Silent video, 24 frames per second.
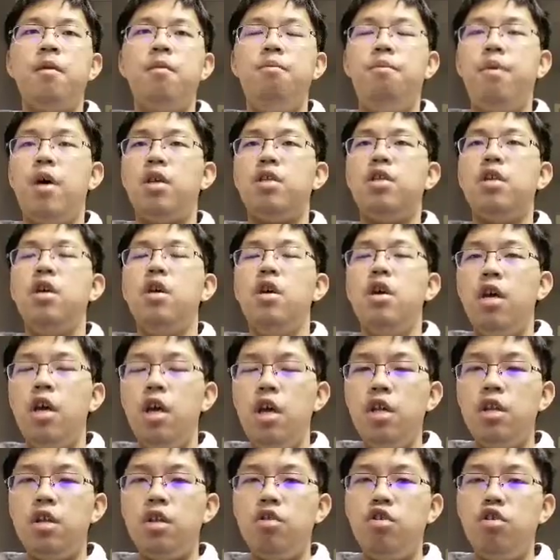But
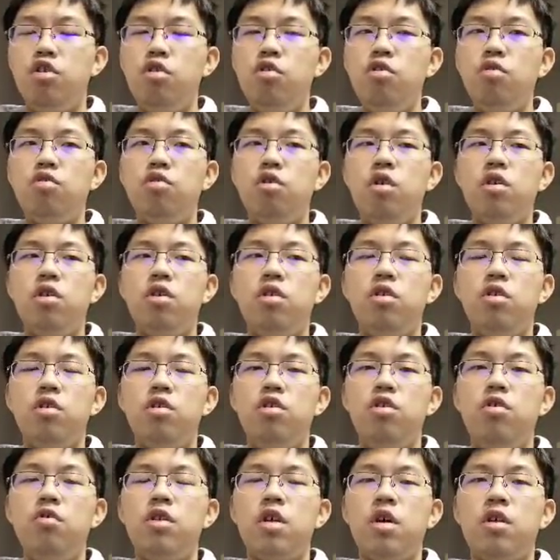in the
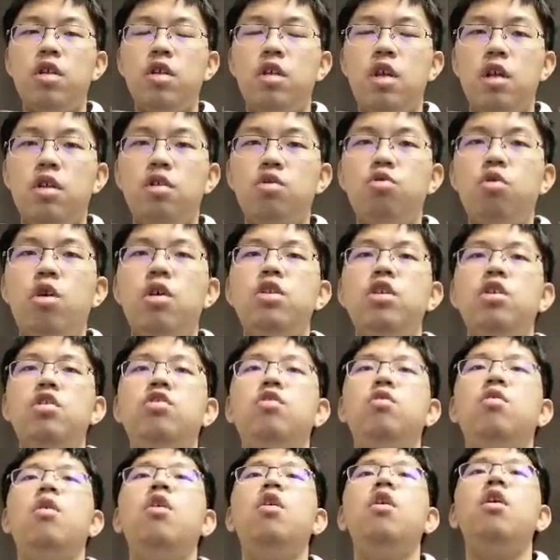
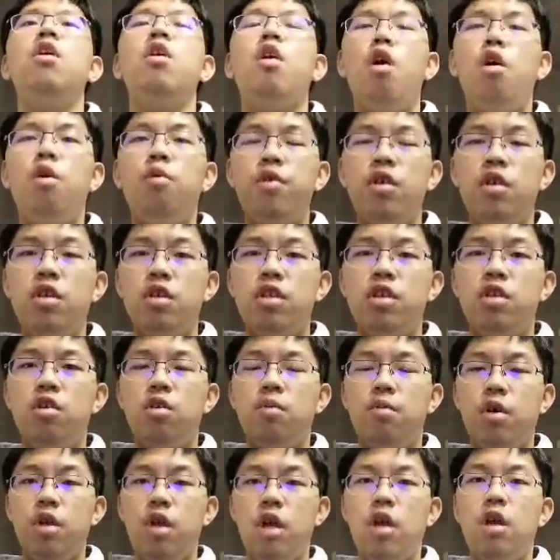2022 opening
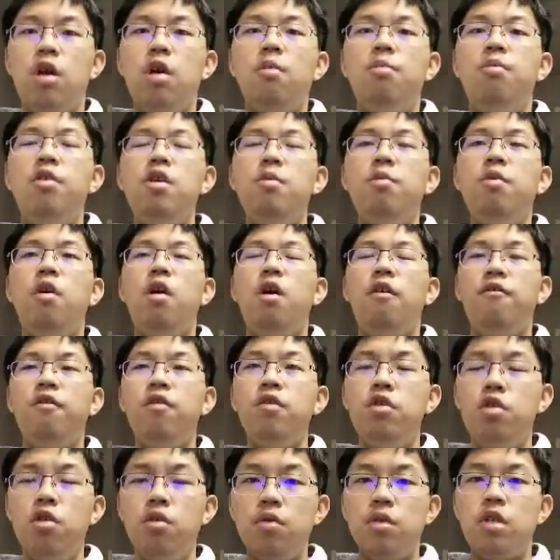ceremony, people
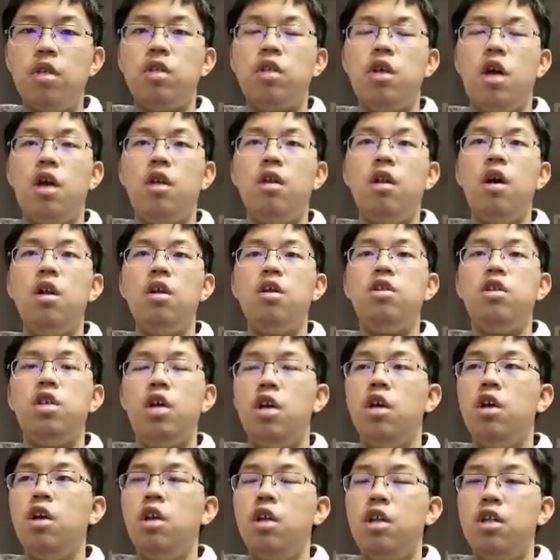often use the
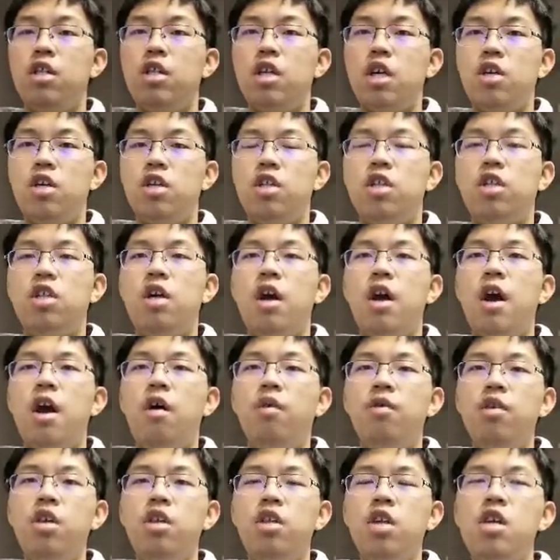technology such as the
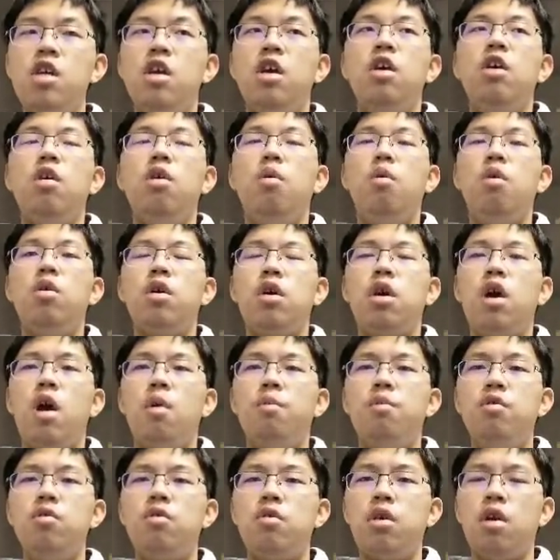LED or
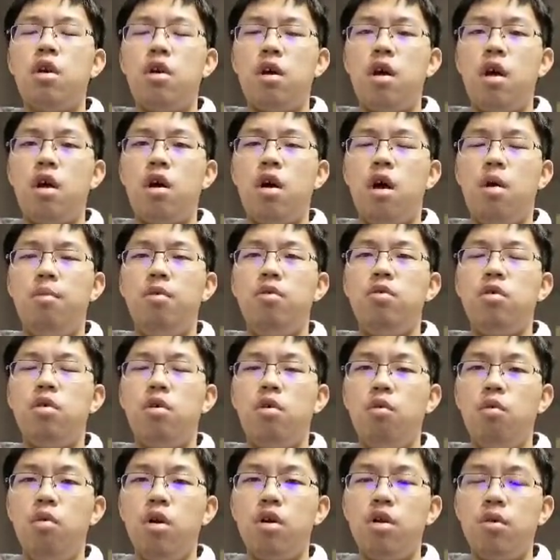computer
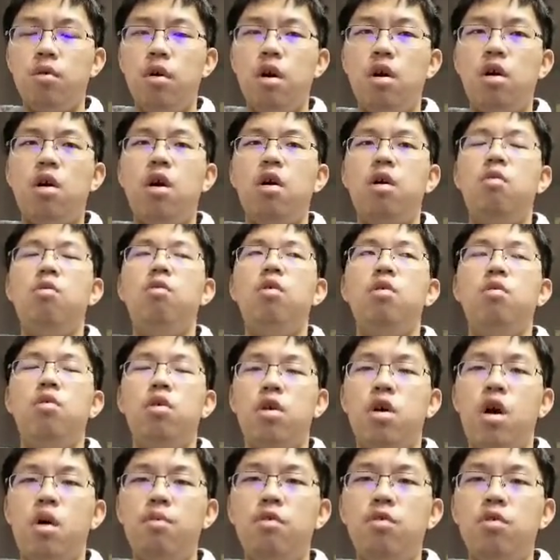
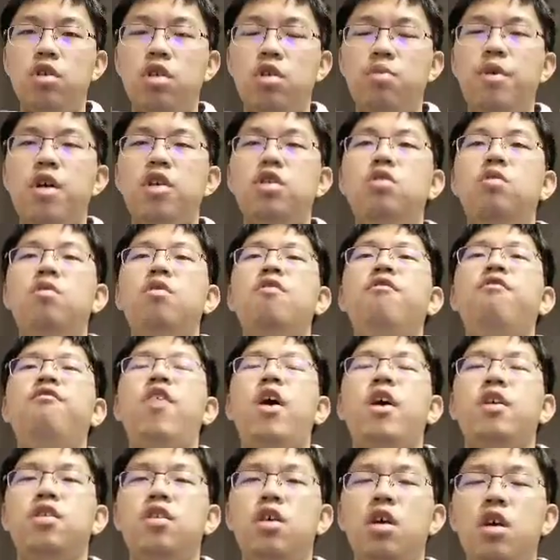or computer special
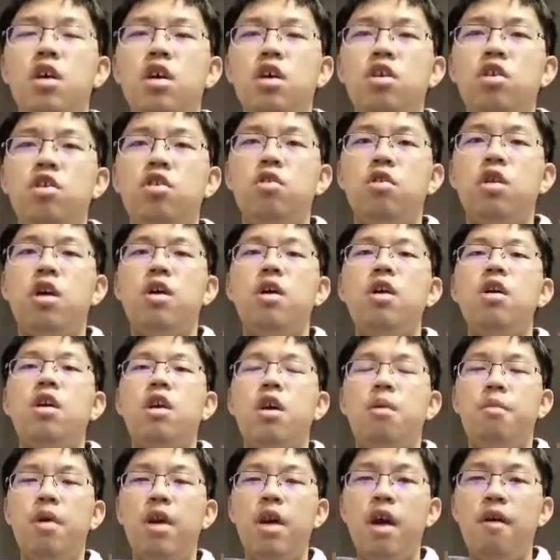effect, so that it
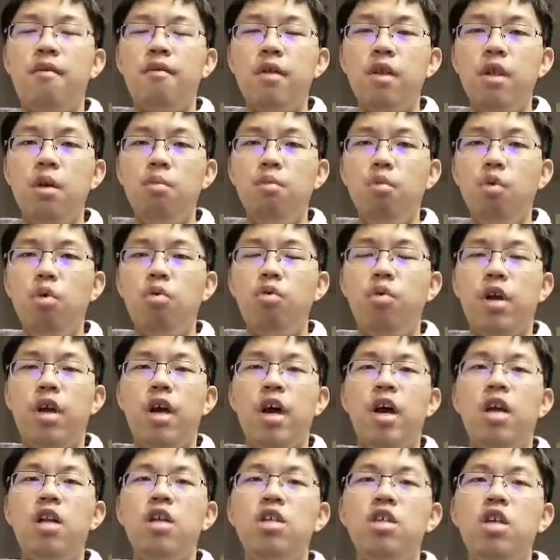can make everything more
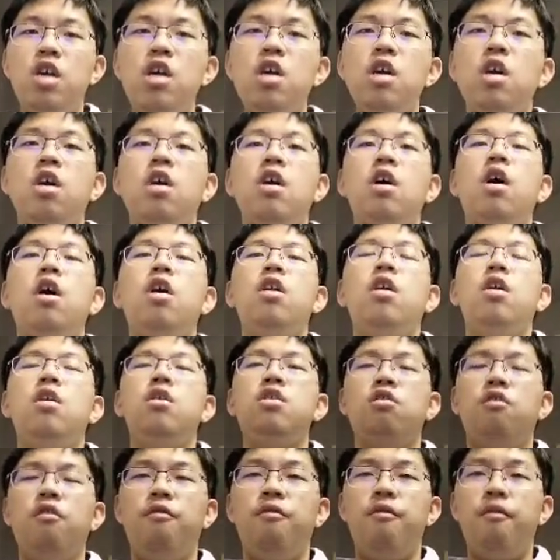reality and
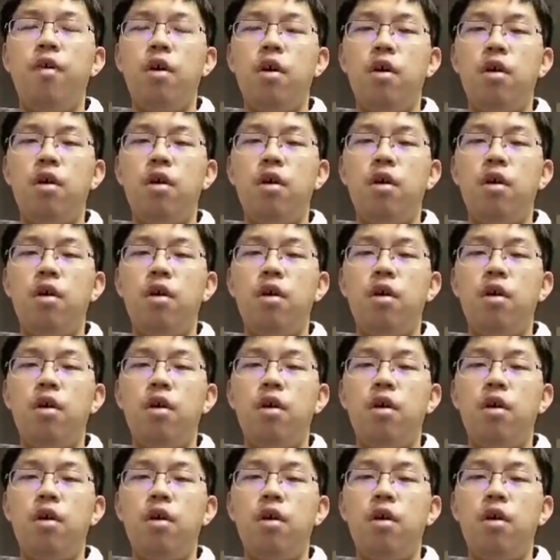also